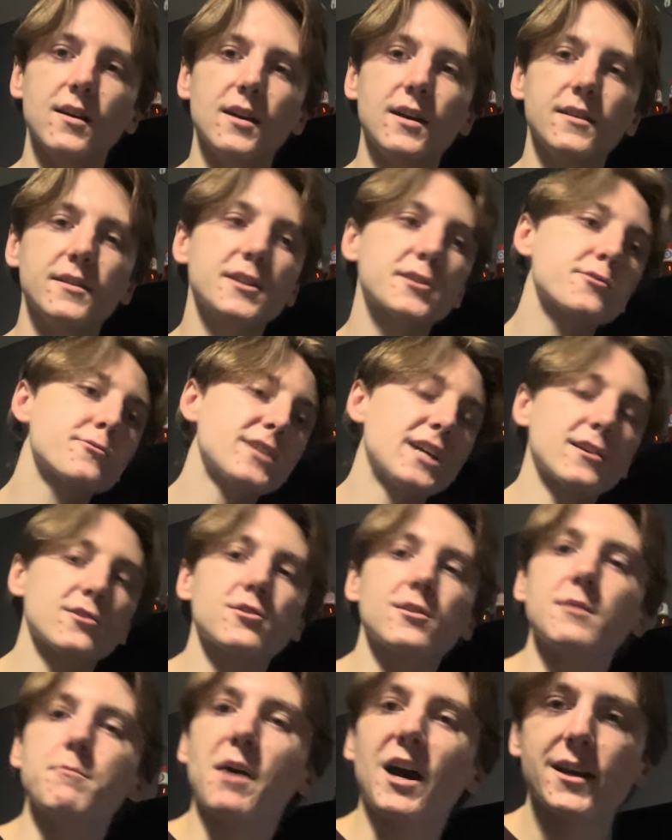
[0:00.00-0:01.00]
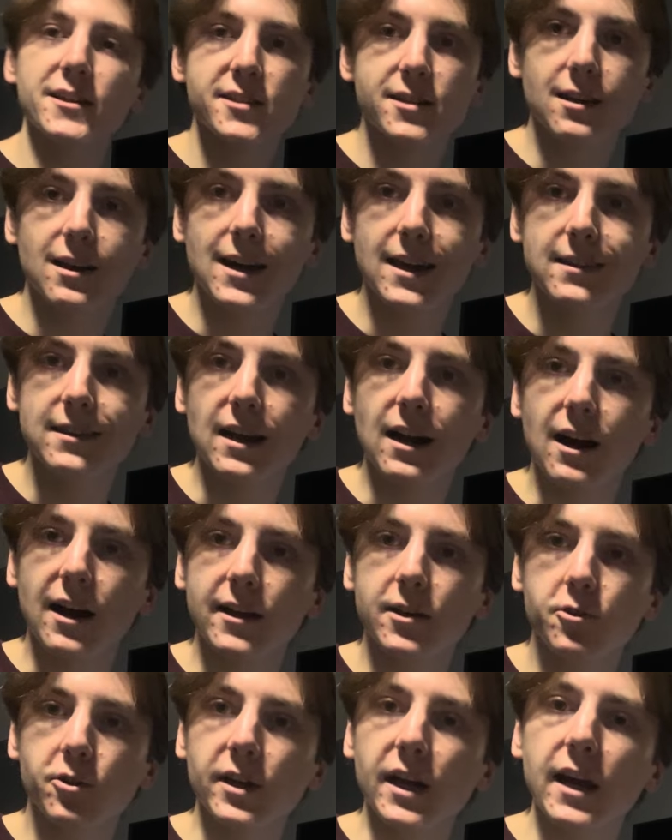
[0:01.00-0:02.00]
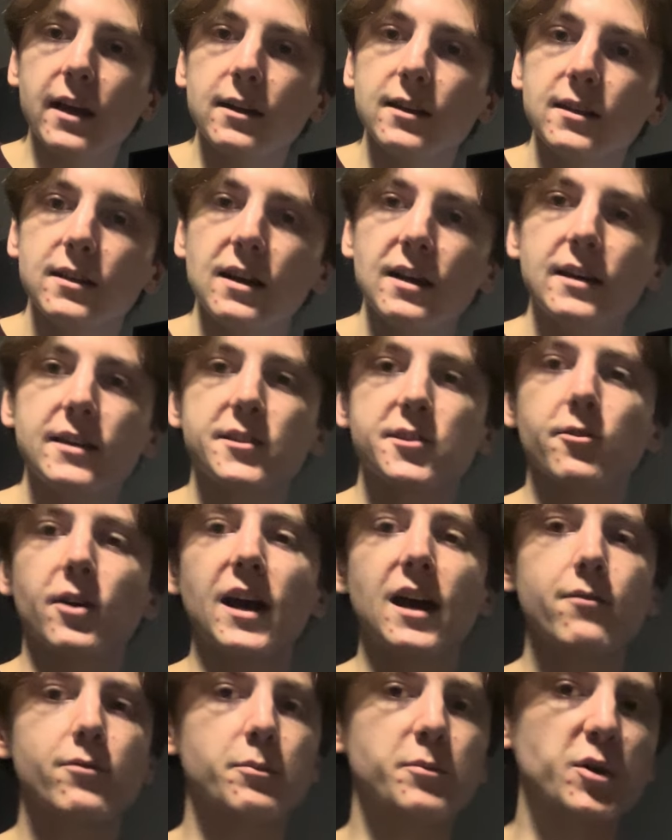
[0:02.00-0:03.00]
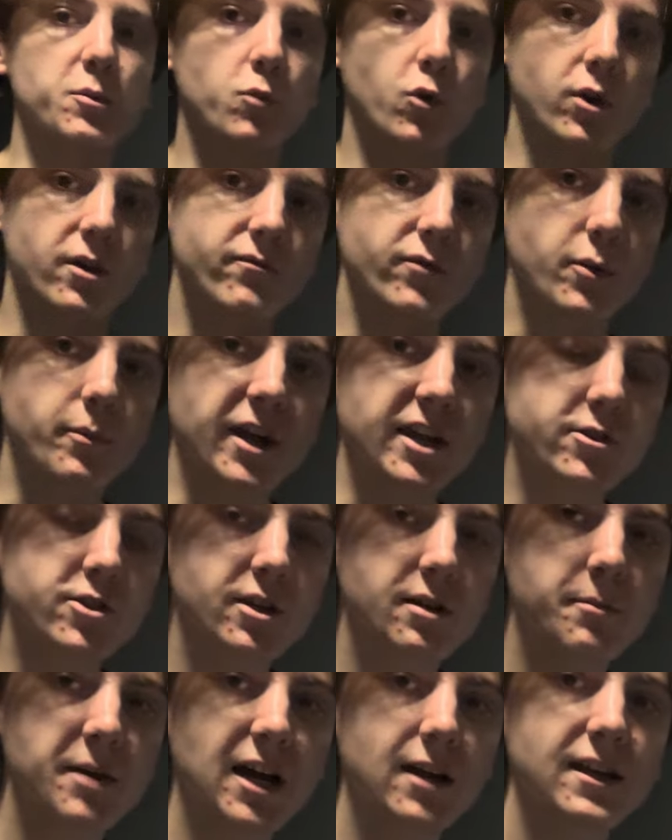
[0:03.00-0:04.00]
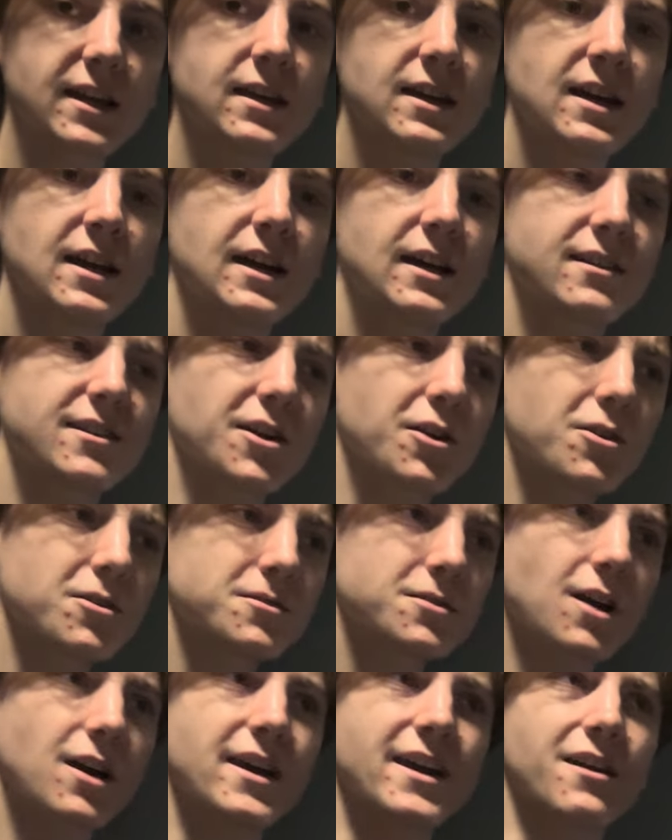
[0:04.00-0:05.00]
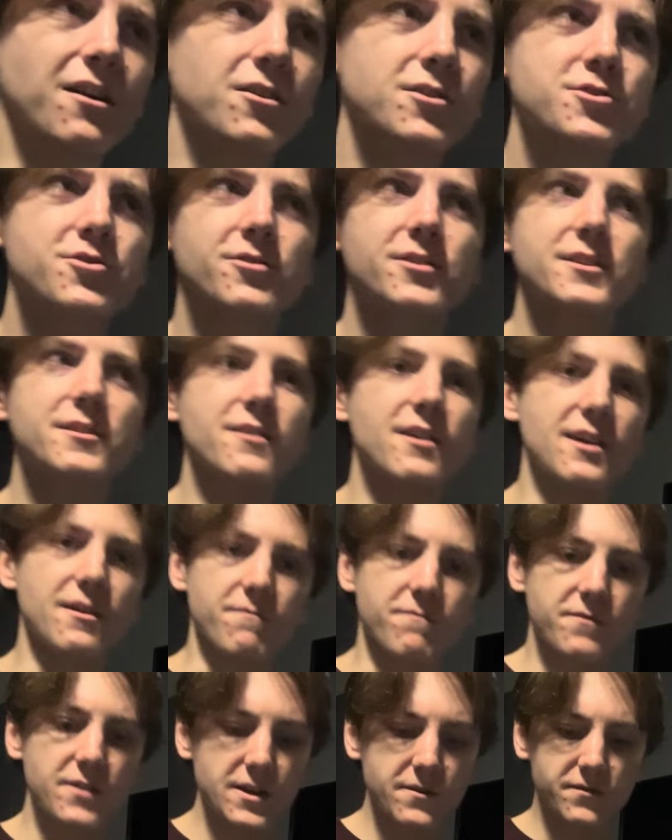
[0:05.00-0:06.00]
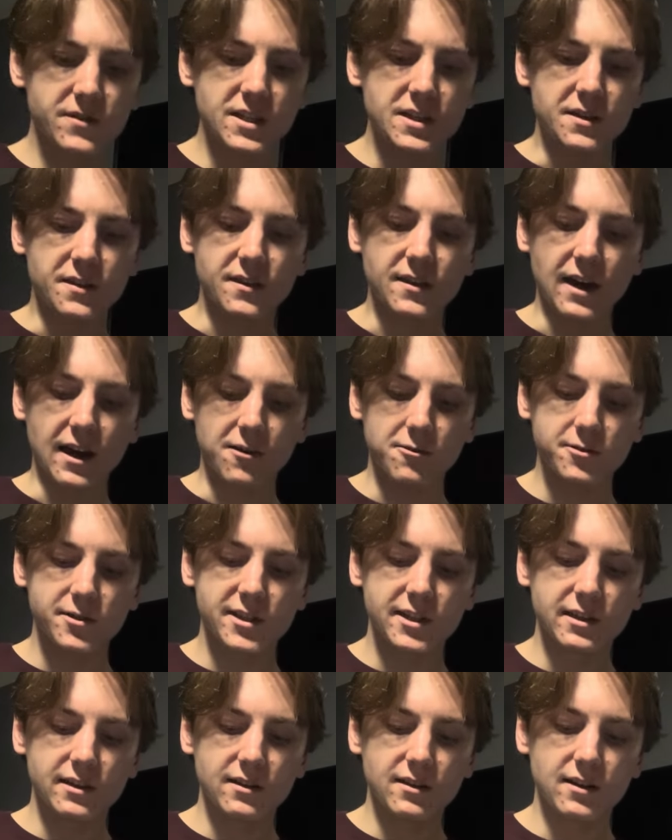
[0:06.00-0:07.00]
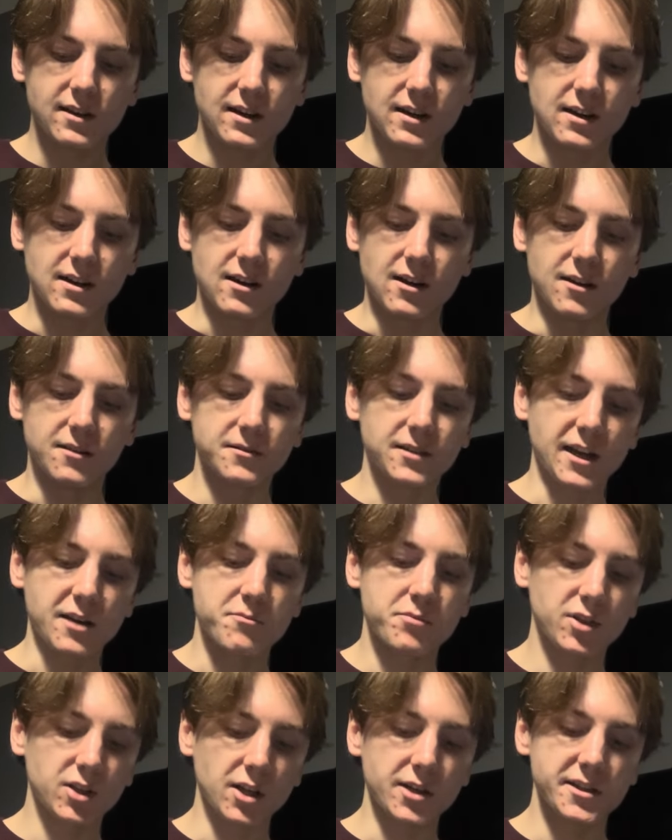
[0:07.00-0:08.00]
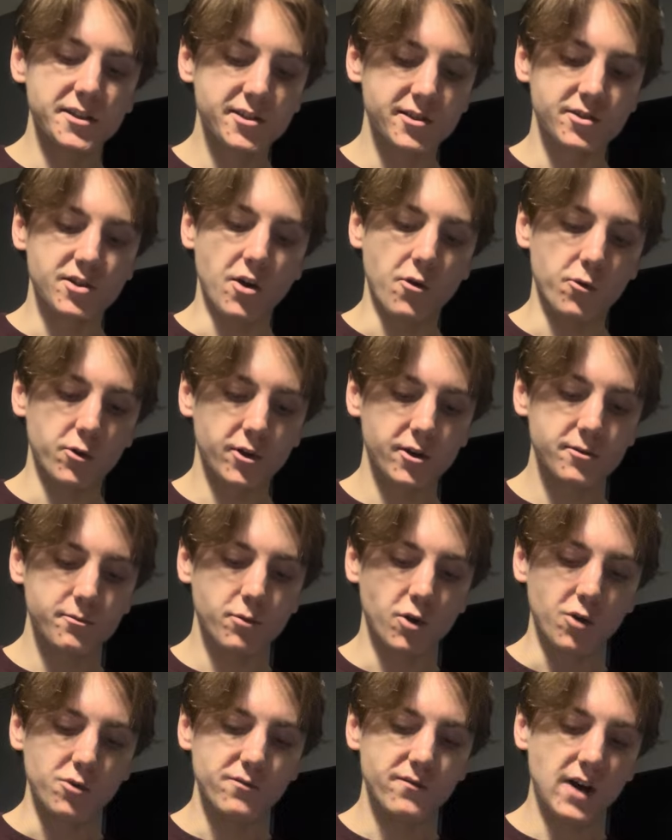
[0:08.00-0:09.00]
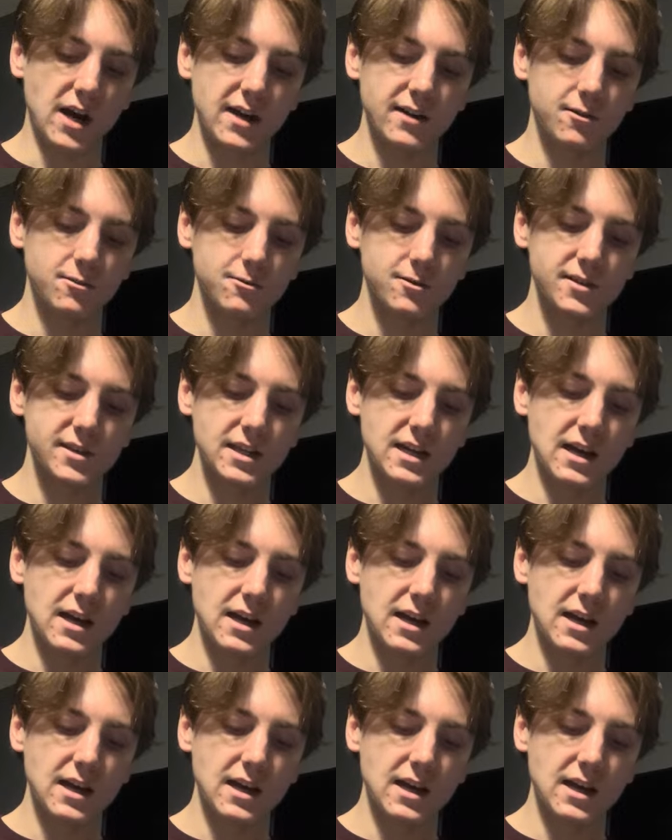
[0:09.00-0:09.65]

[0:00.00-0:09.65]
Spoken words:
This was actually my slide that I created, so I have a bit more information about it. There are 150,000 like plus donor profiles